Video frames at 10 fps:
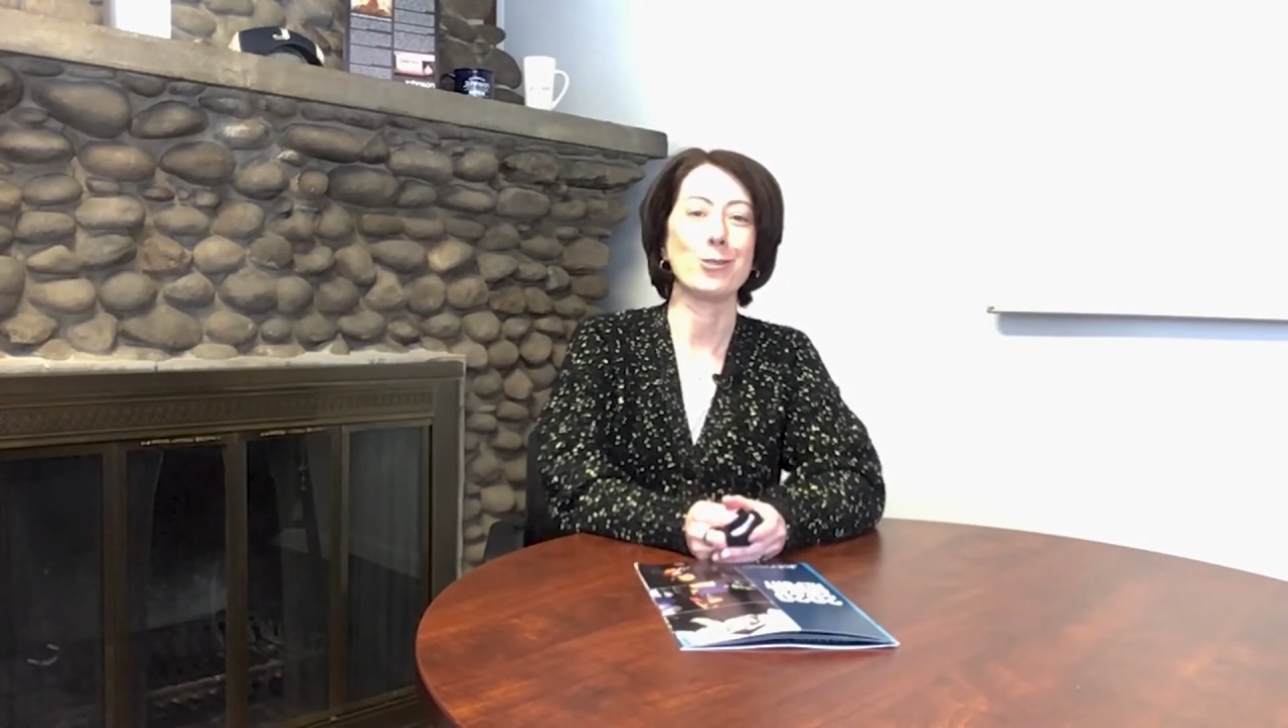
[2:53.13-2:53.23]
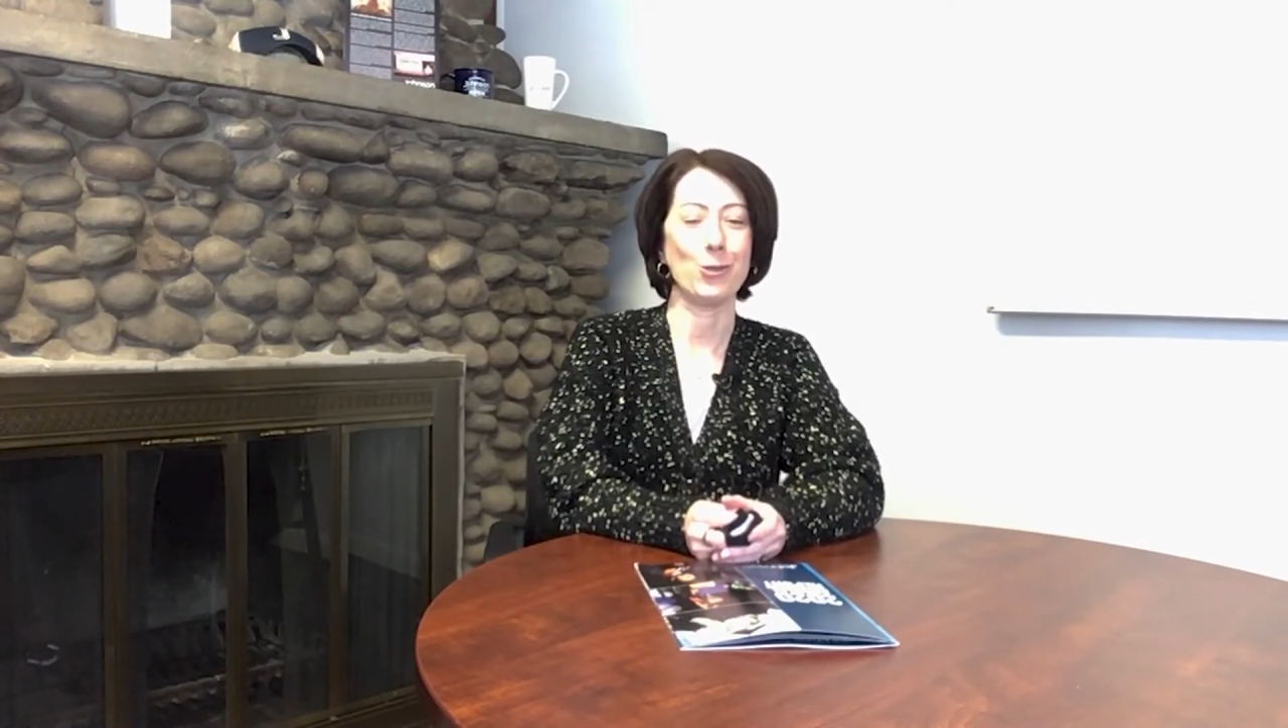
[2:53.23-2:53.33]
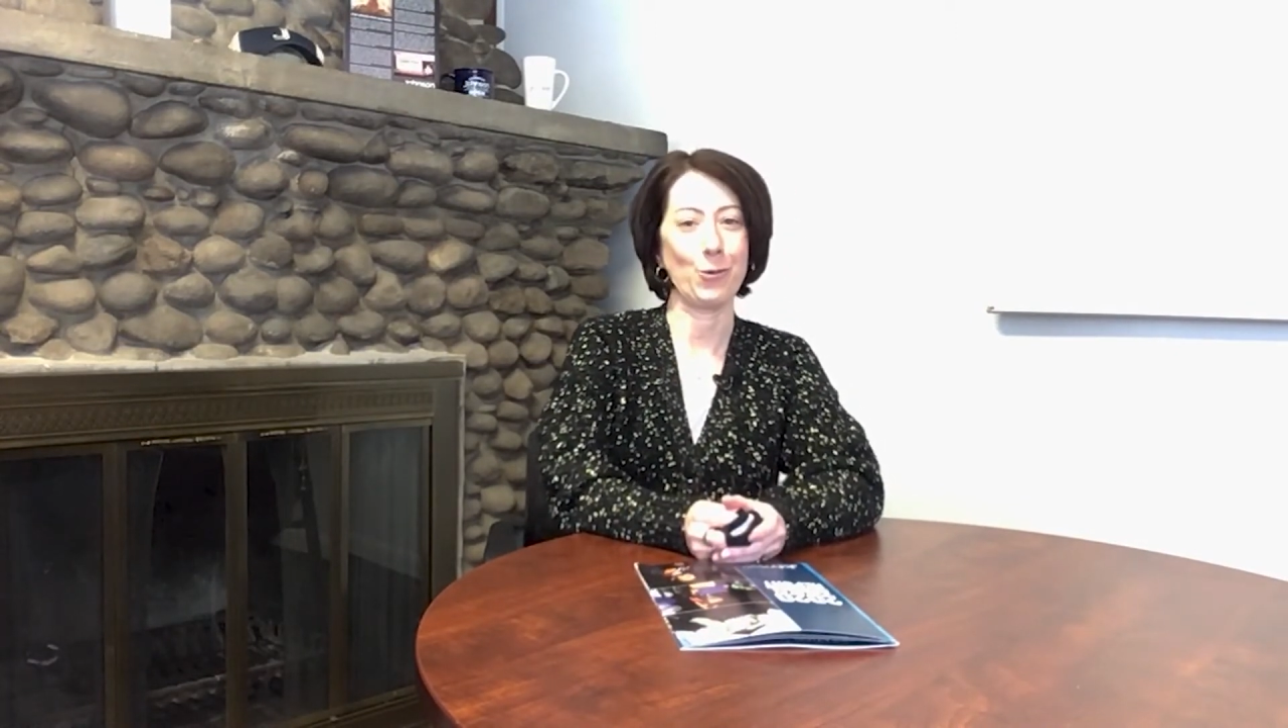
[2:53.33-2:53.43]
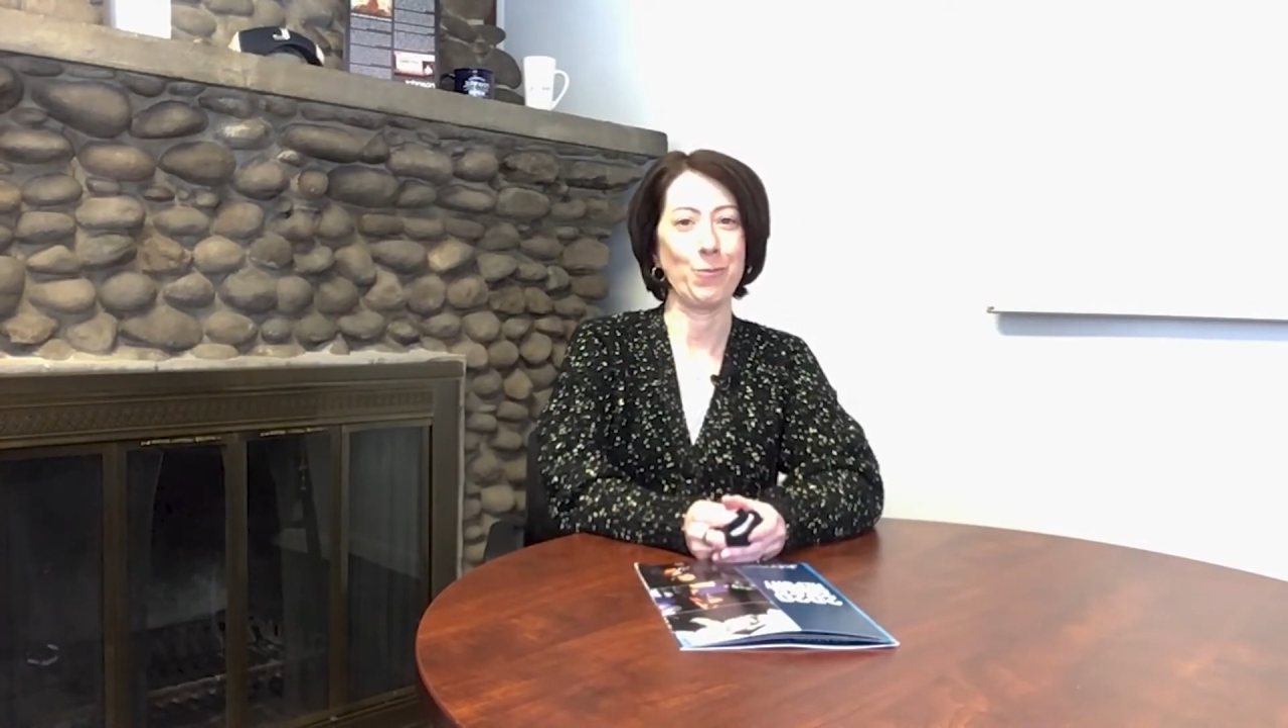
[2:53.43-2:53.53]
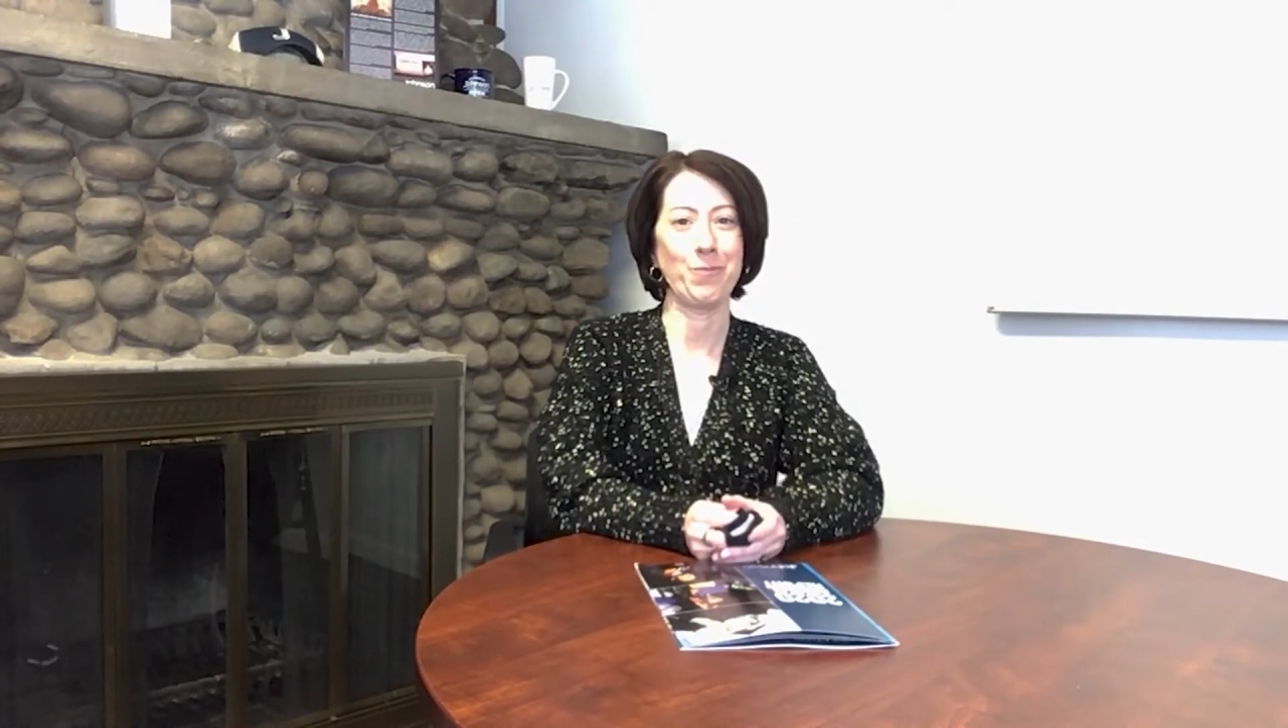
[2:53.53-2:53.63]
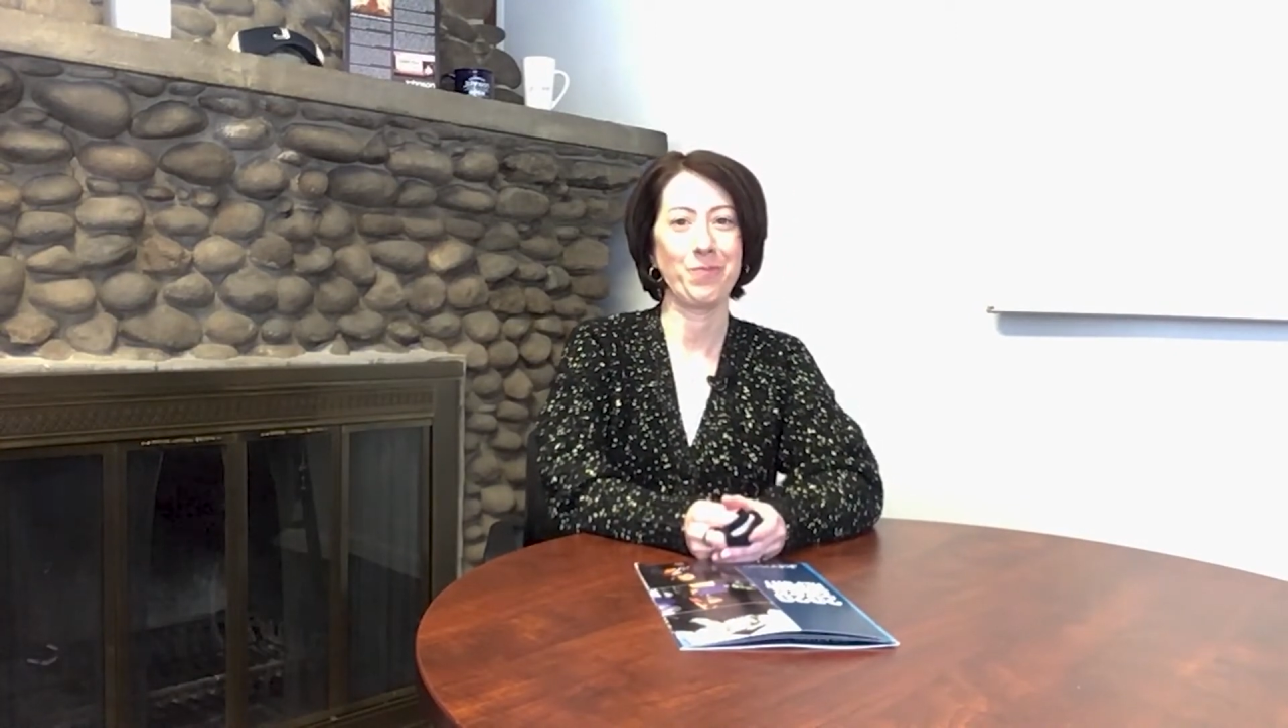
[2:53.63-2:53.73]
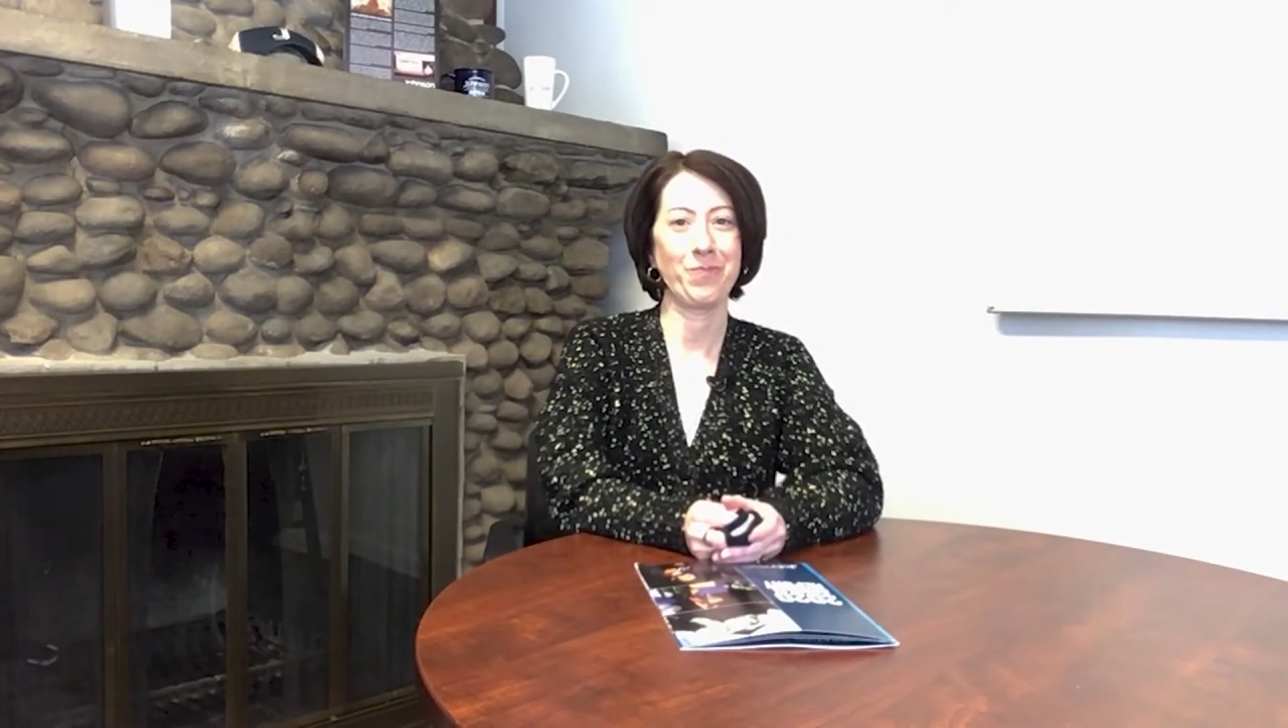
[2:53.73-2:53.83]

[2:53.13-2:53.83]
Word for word: Zoom.